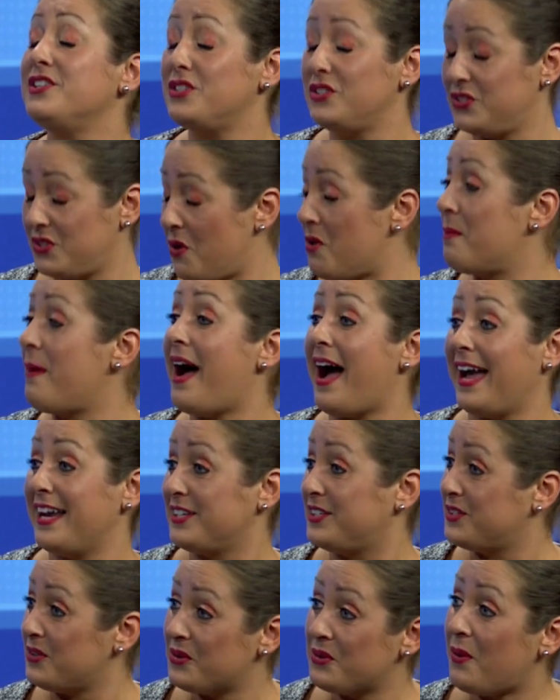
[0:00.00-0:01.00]
so am i
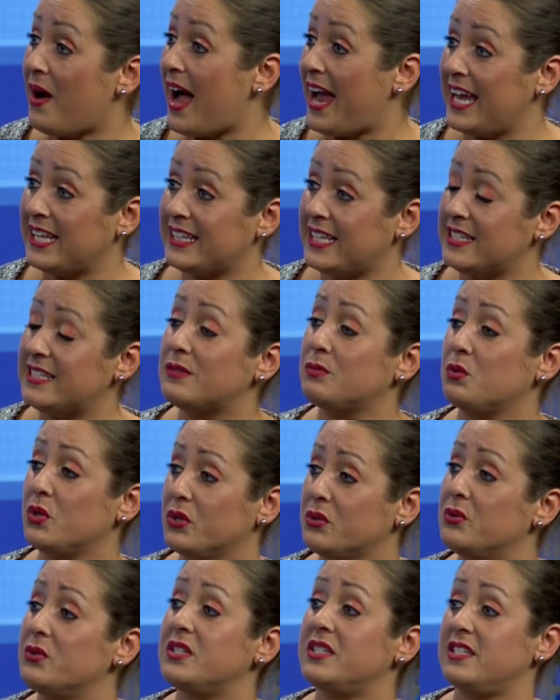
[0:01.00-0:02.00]
so do i and let's work
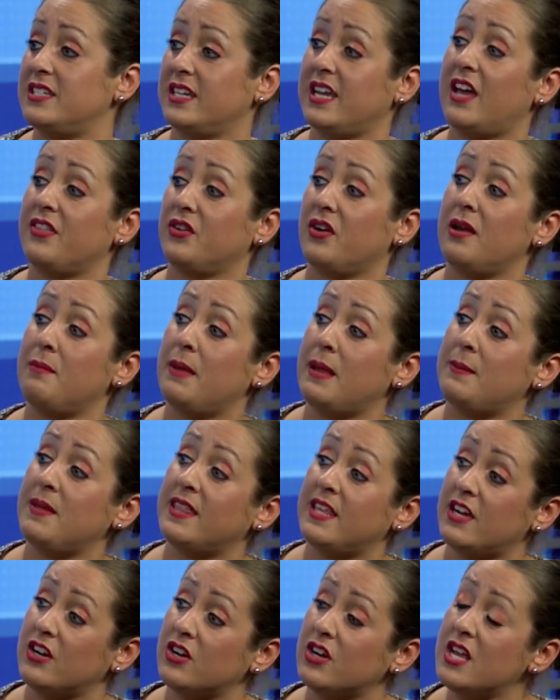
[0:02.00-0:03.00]
through this together and maybe
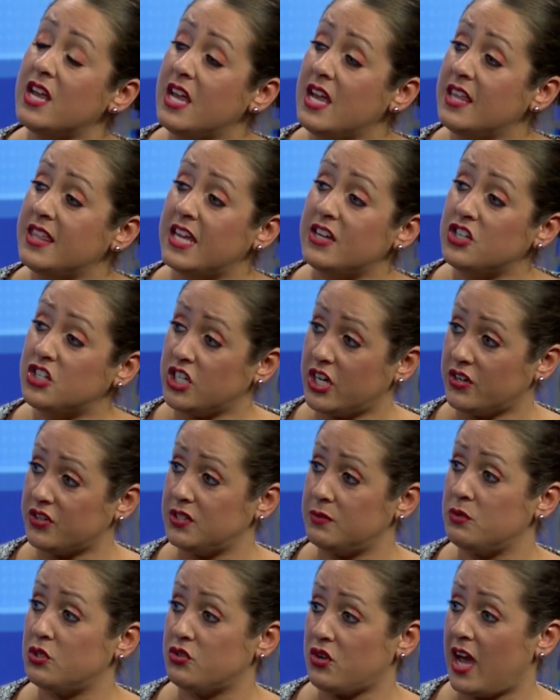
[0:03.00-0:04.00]
they're then share
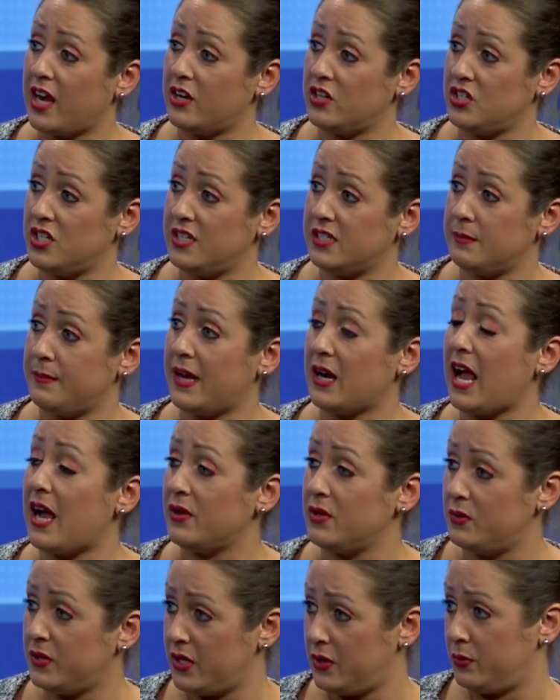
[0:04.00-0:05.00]
some strategies about how
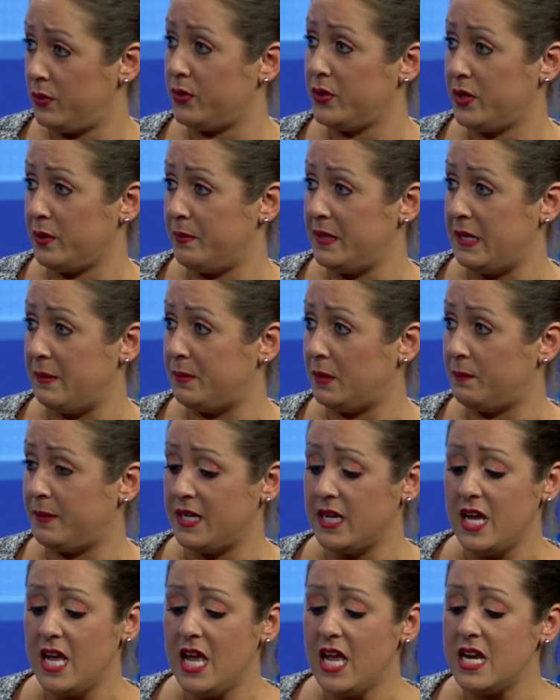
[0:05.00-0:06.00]
you get through to your people
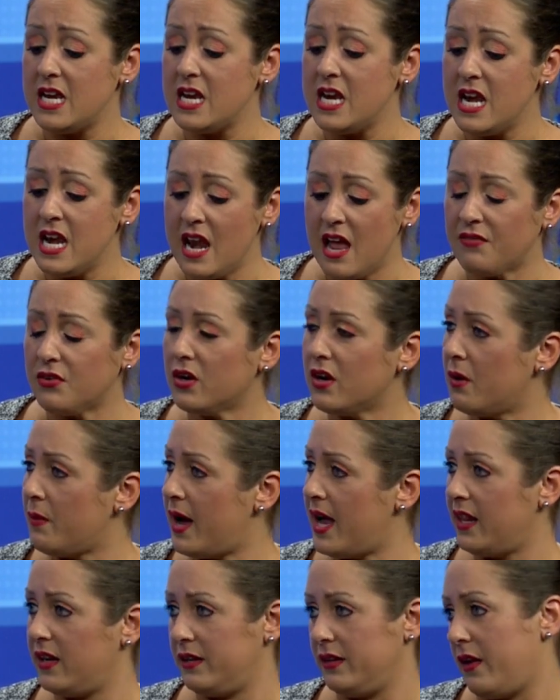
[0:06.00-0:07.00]
but never go
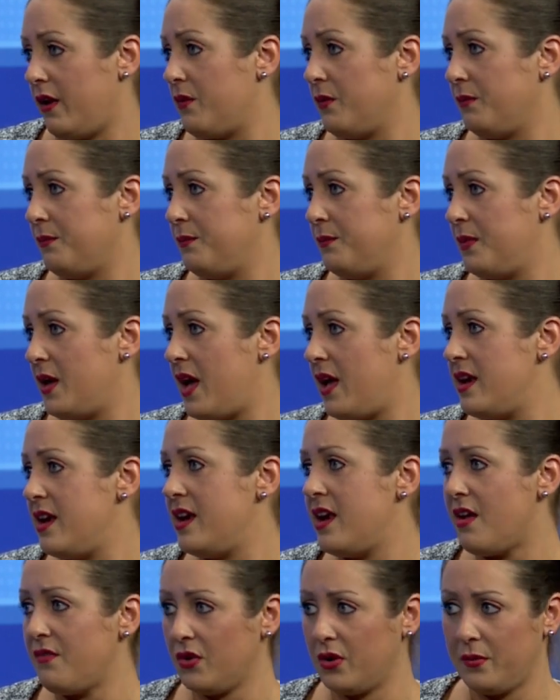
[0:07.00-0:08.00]
at it alone
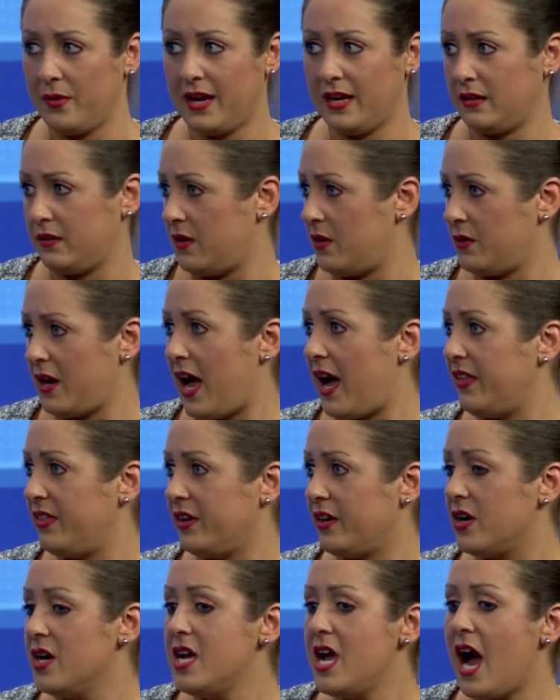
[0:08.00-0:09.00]
never go at it alone
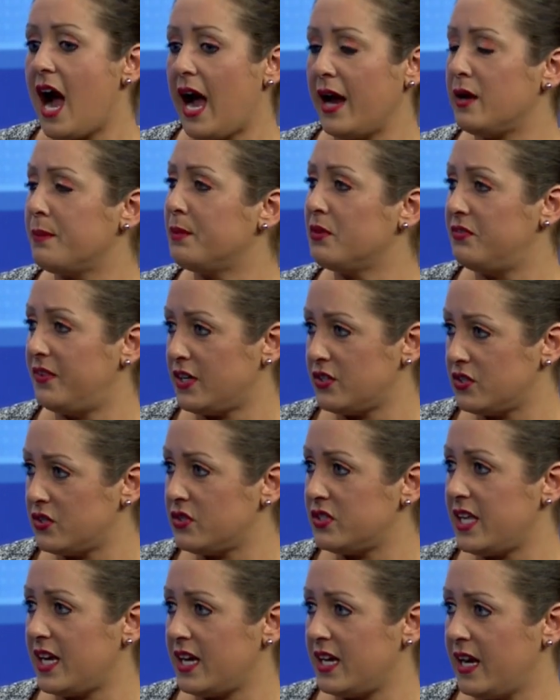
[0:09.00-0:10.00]
either hire
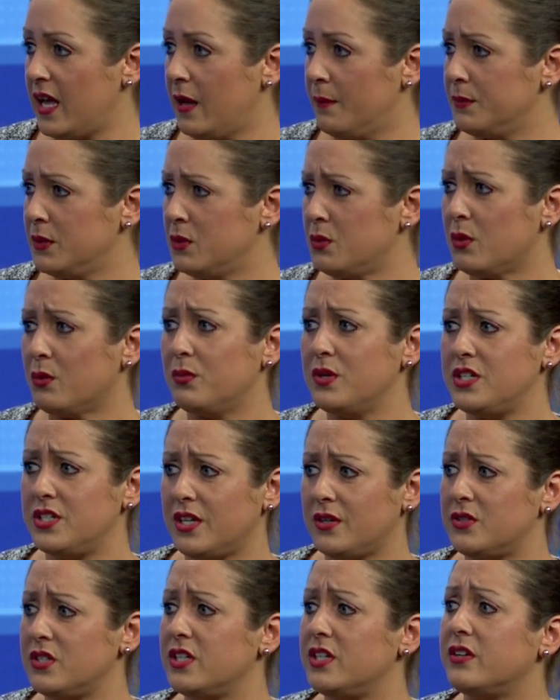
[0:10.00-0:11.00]
professionals that can help you or reach
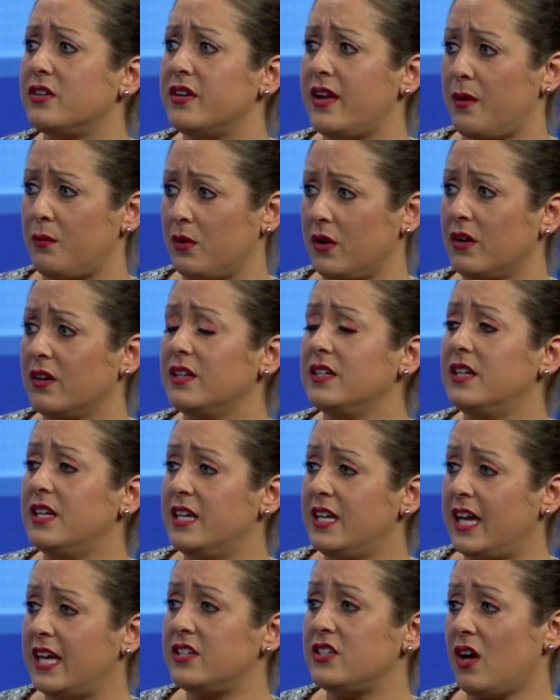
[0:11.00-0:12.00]
out to your network
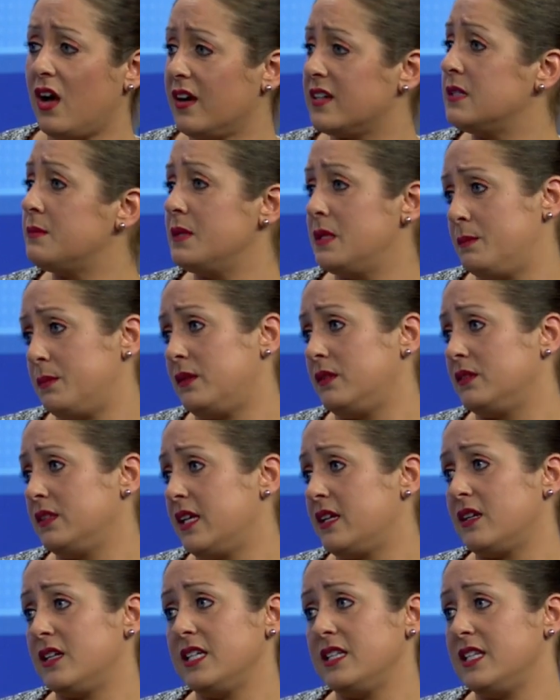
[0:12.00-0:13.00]
and talk to people
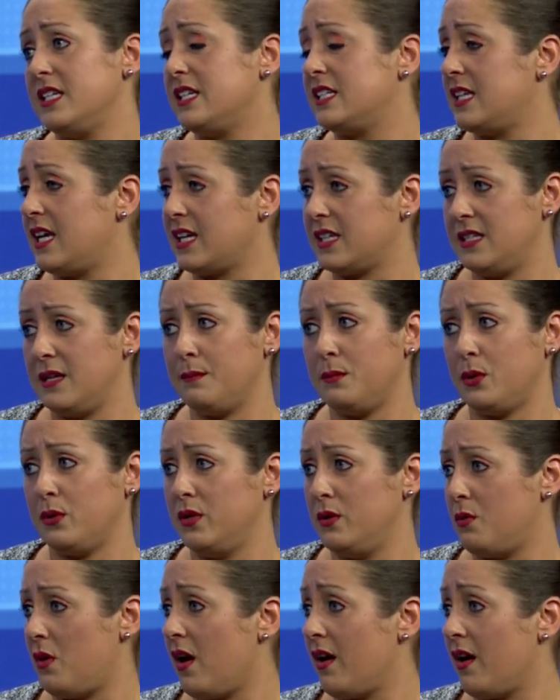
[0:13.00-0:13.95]
that are in the exact same boat you